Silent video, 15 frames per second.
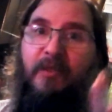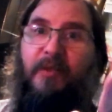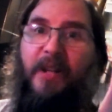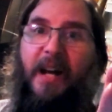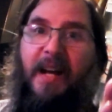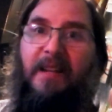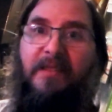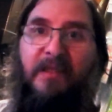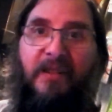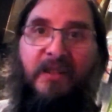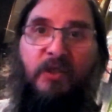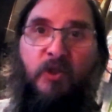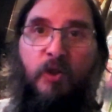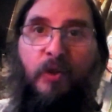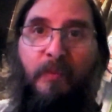You guys,
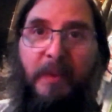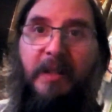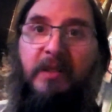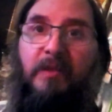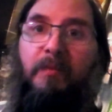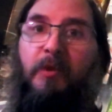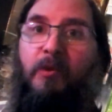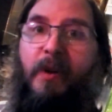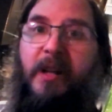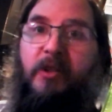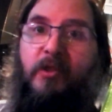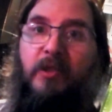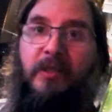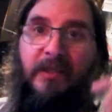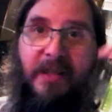shoot me some
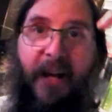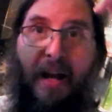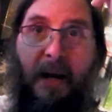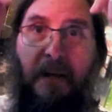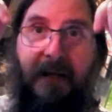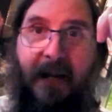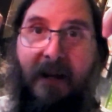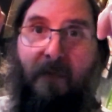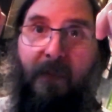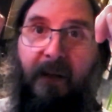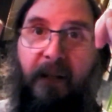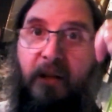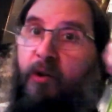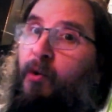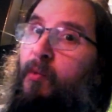questions down
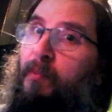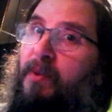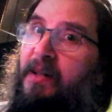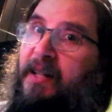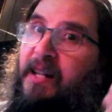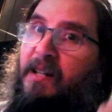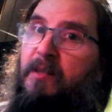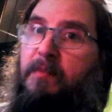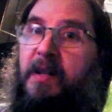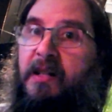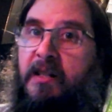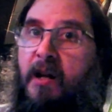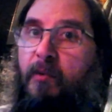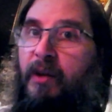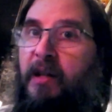below, please,
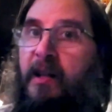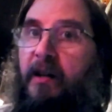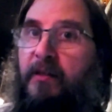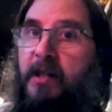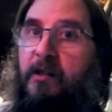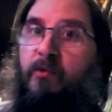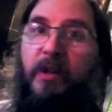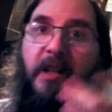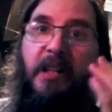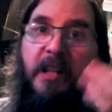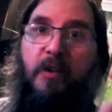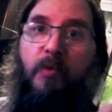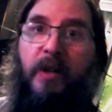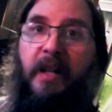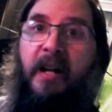because I would love to do a
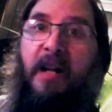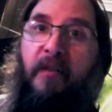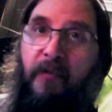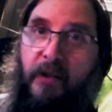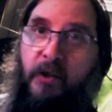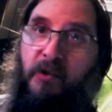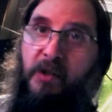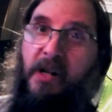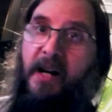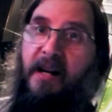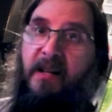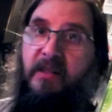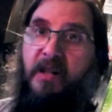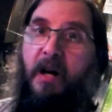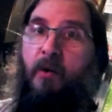Q&A for you
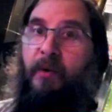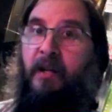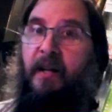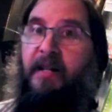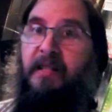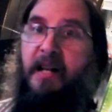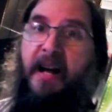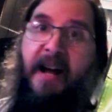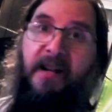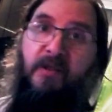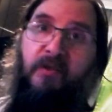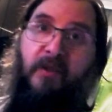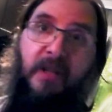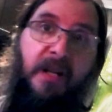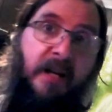guys. I would like to
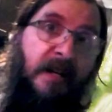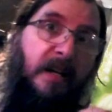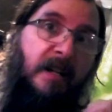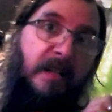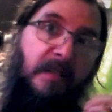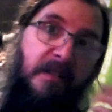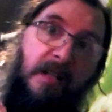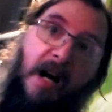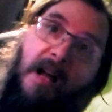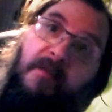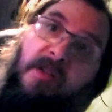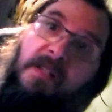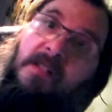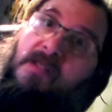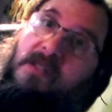actually
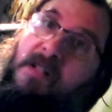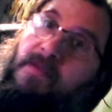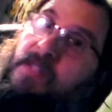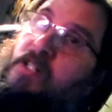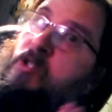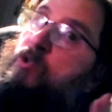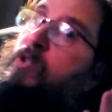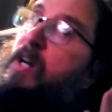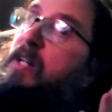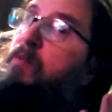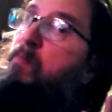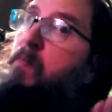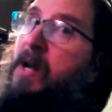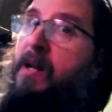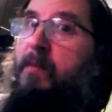dive into stuff that you
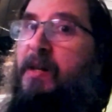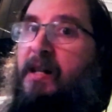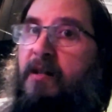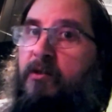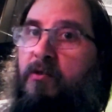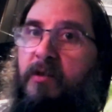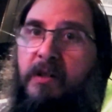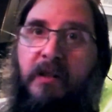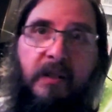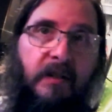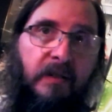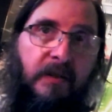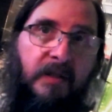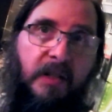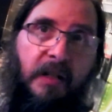guys may be
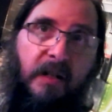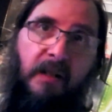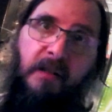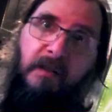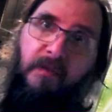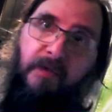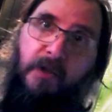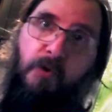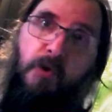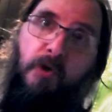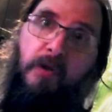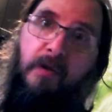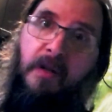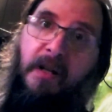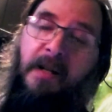interested in seeing in the
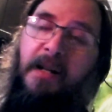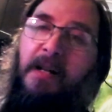future.